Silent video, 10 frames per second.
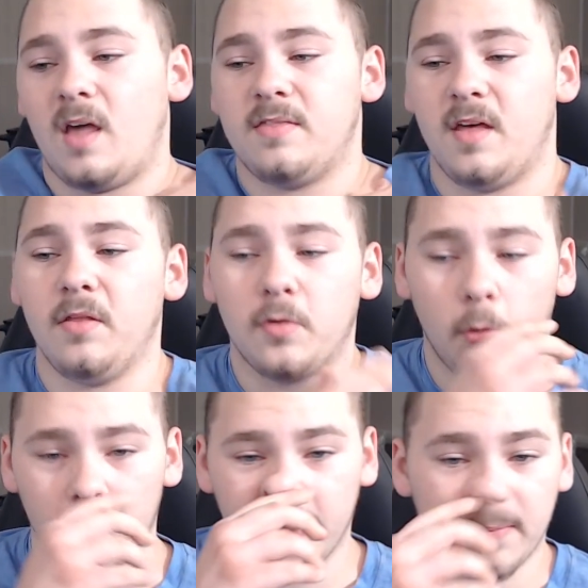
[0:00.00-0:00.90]
The other
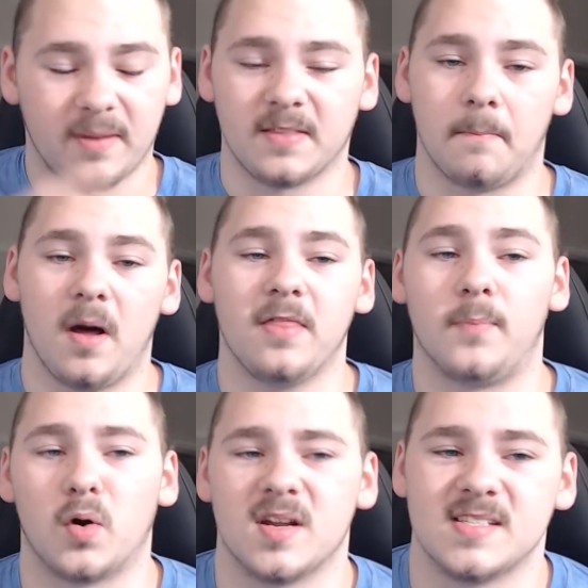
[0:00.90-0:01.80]
cool thing about the
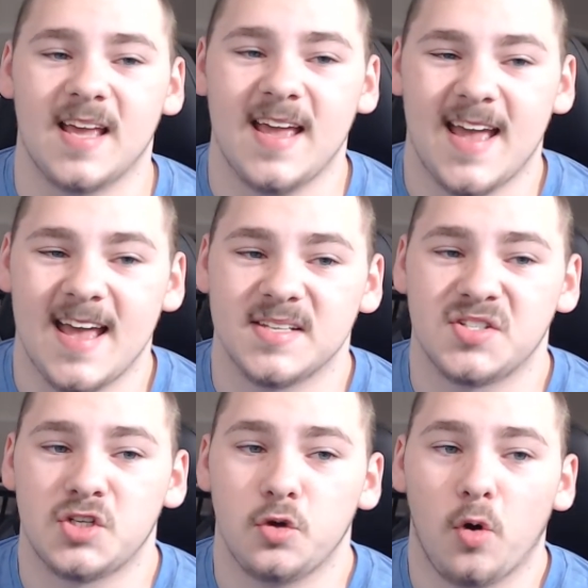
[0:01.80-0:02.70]
motherboard is that it has
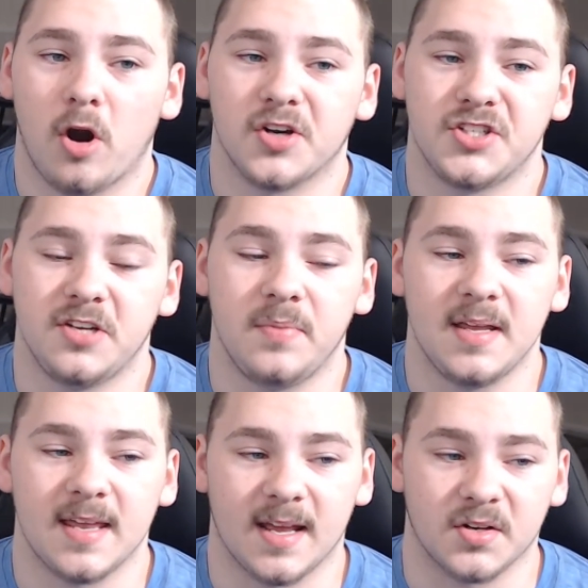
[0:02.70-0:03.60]
2 RGB
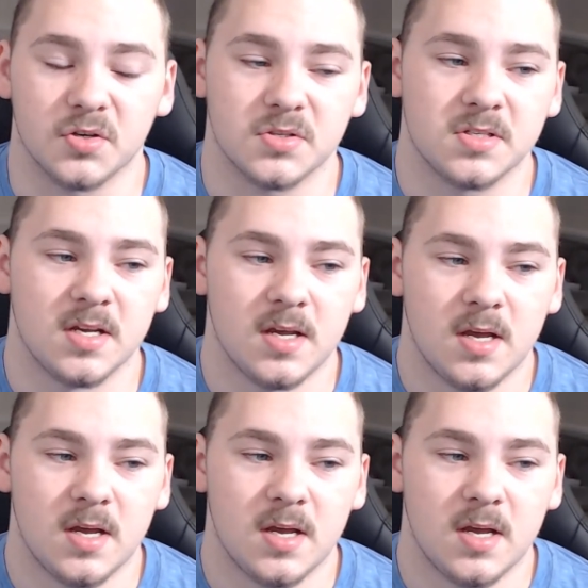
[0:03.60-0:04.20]
connectors.